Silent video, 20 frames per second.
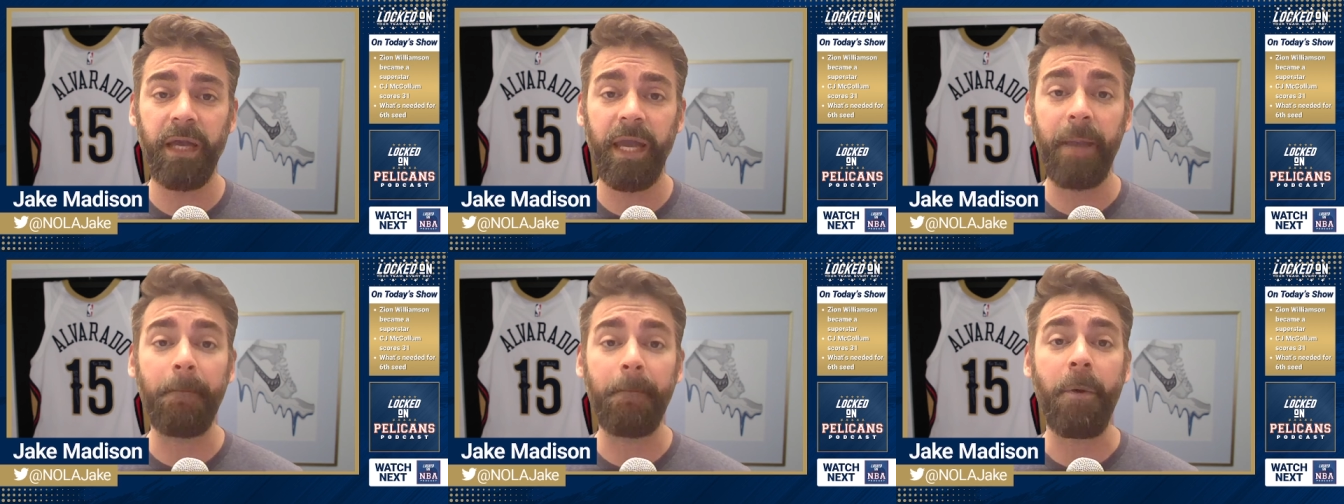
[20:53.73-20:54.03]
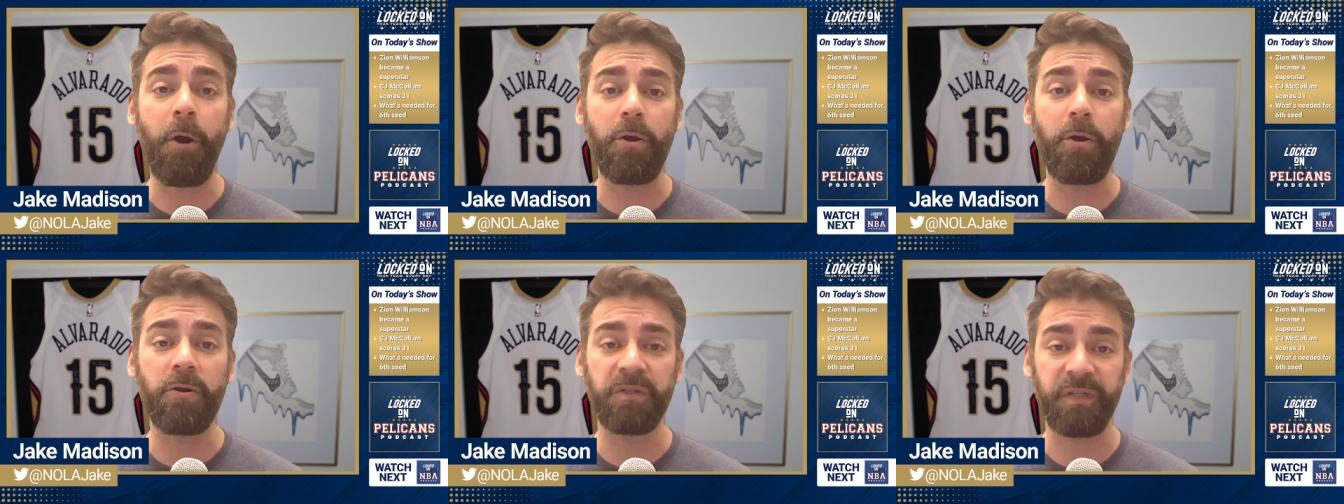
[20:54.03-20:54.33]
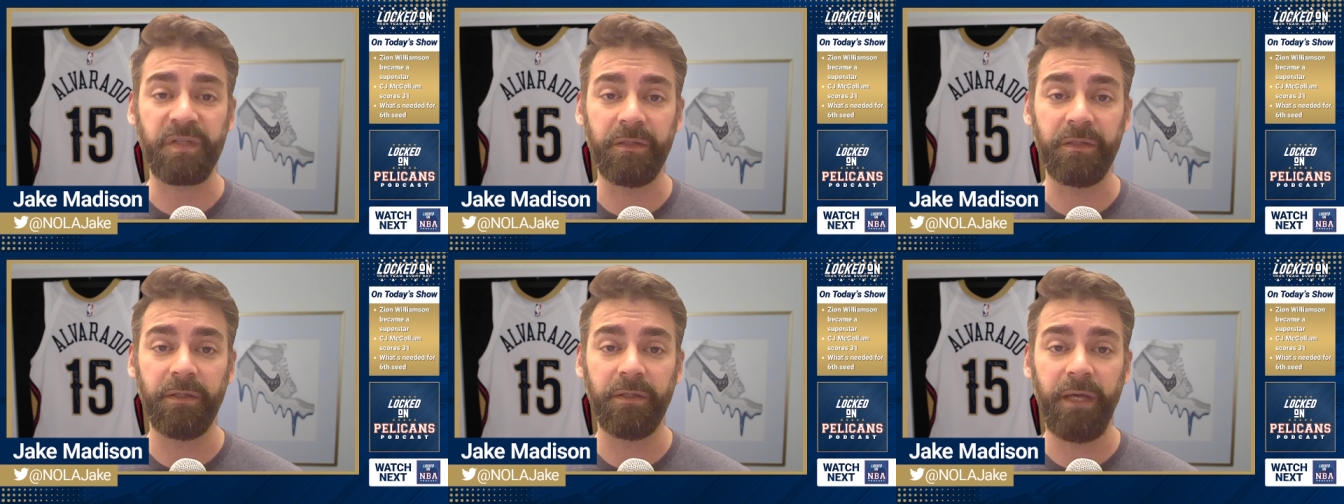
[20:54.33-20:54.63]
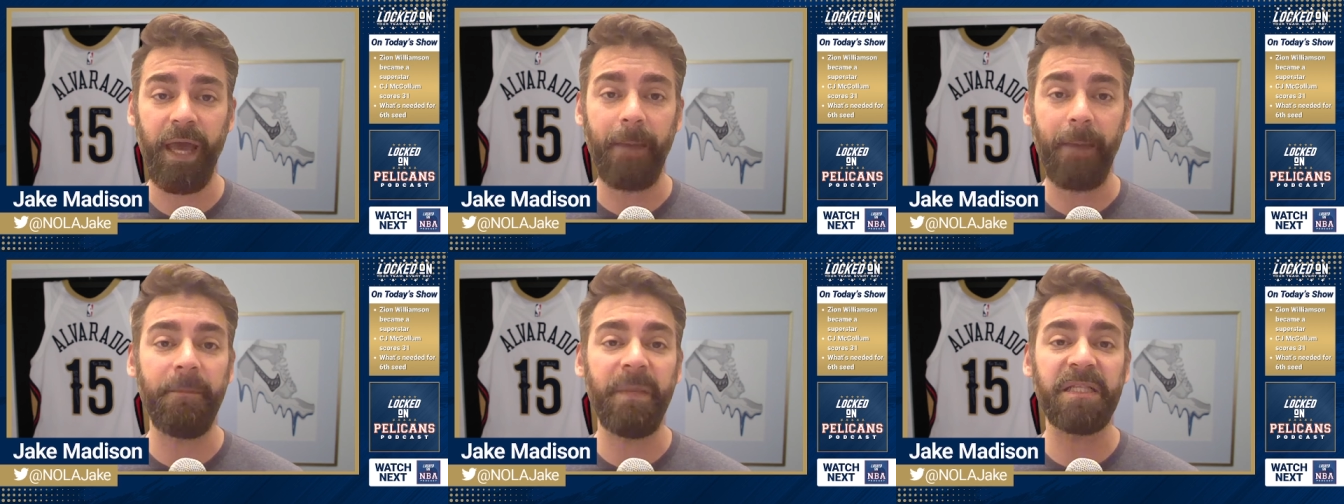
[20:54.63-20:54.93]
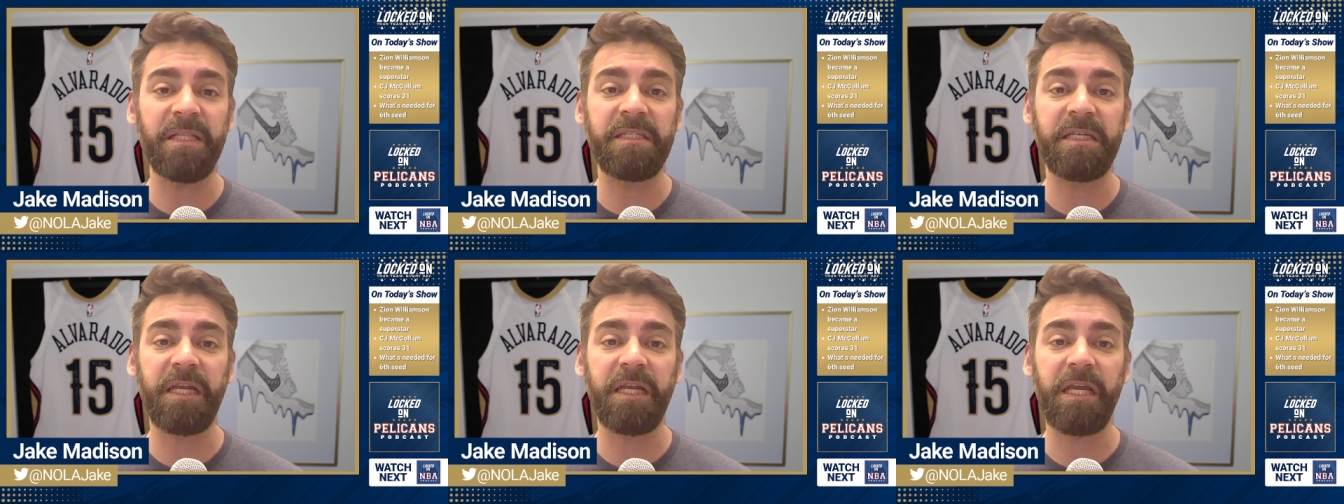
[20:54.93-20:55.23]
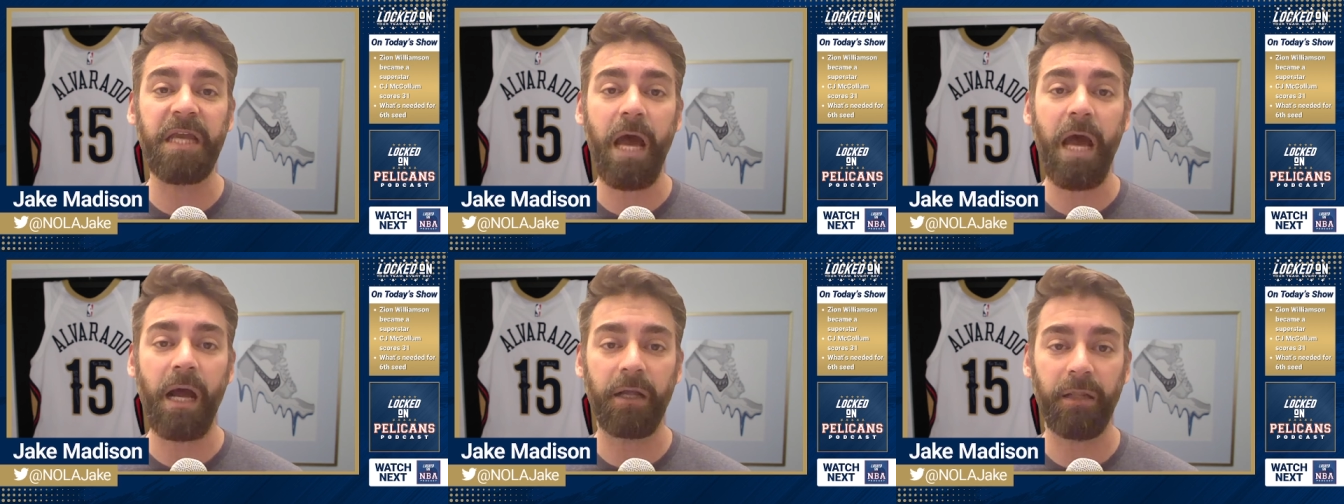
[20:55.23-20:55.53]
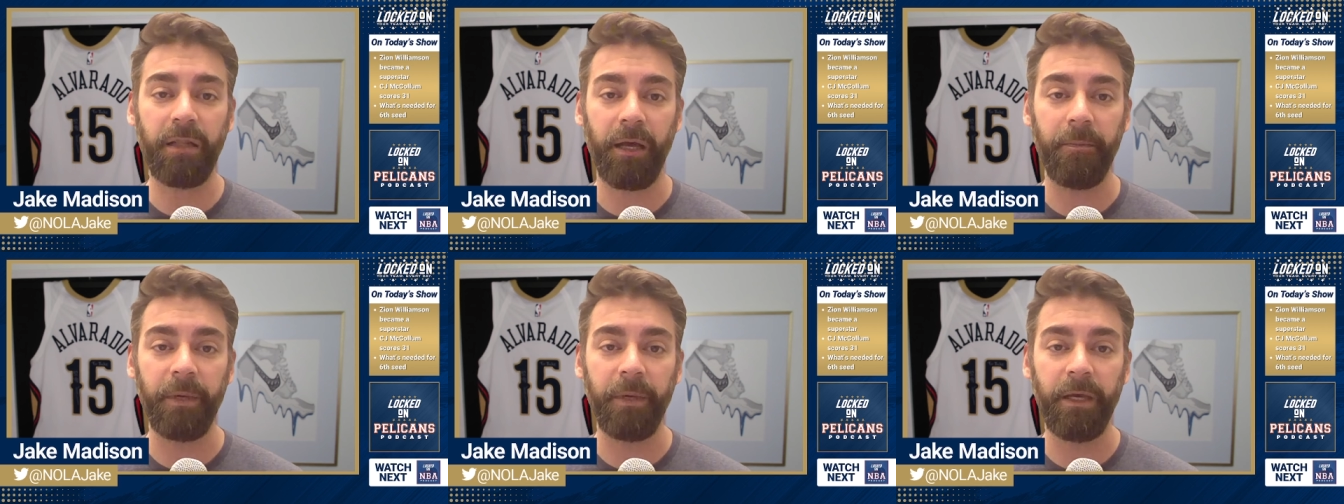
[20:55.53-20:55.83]
in person at Mid-City Yacht
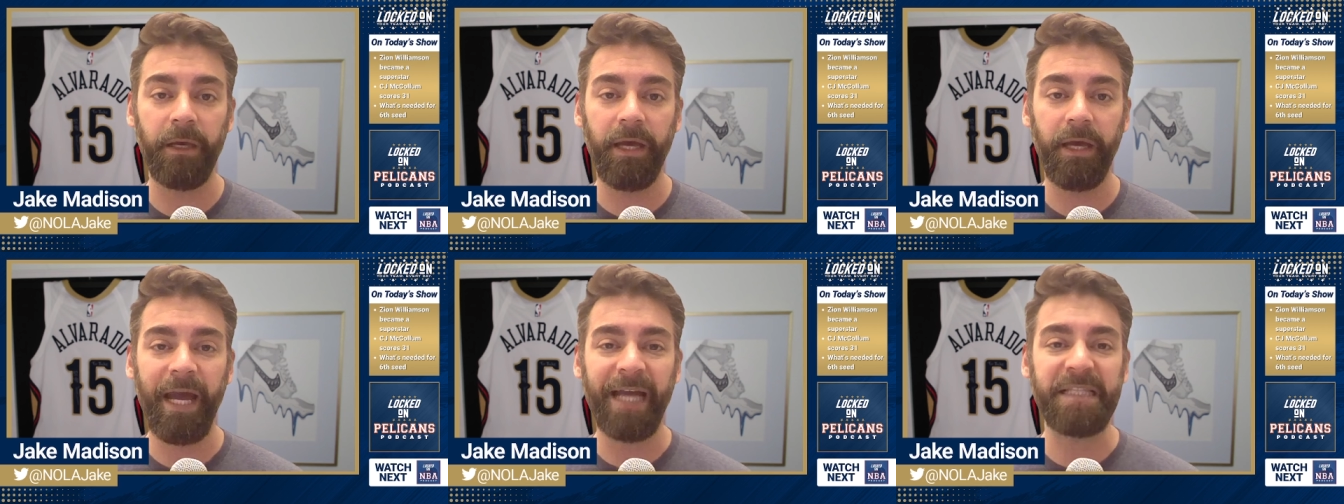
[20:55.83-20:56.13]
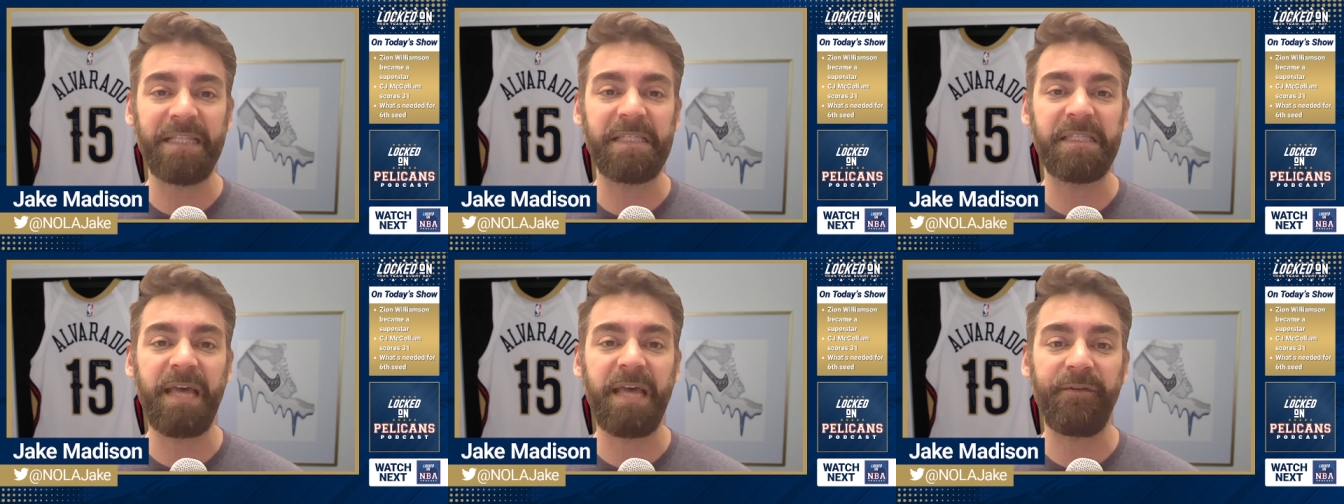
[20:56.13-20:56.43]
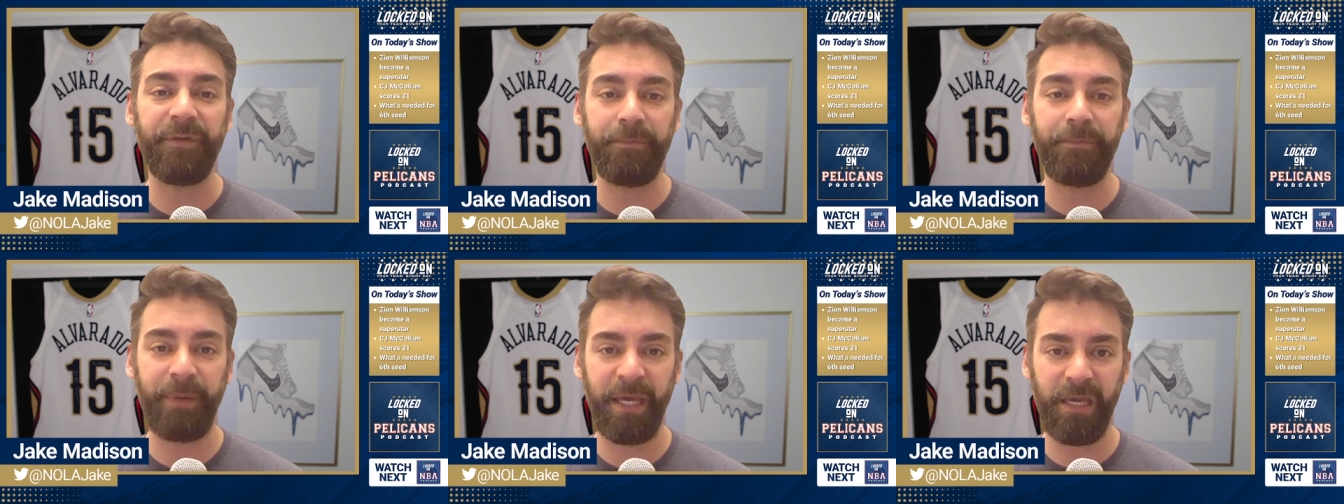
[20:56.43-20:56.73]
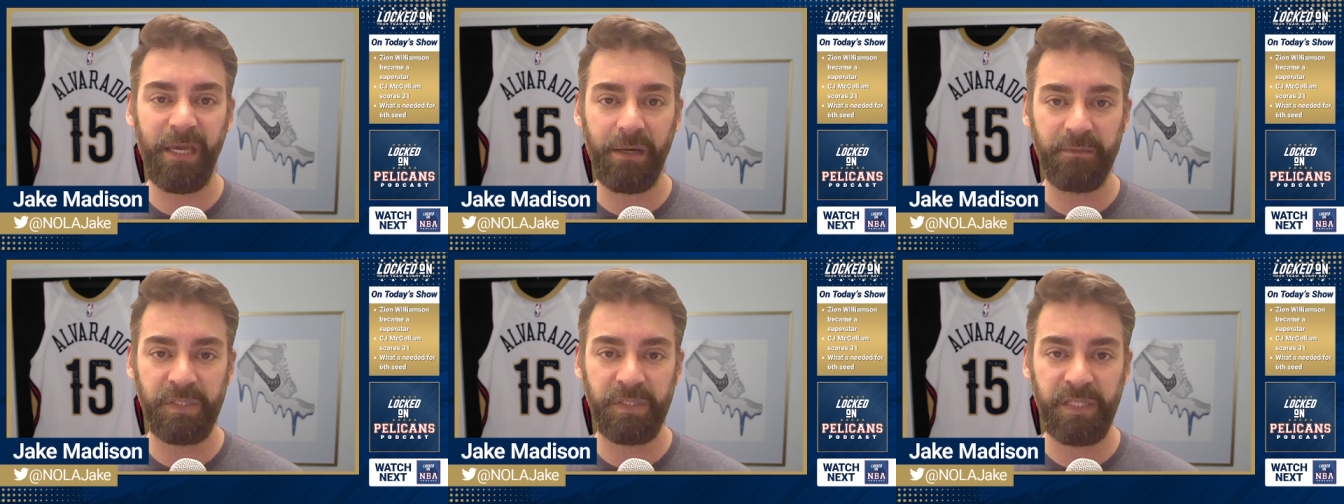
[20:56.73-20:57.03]
Club at seven p.m.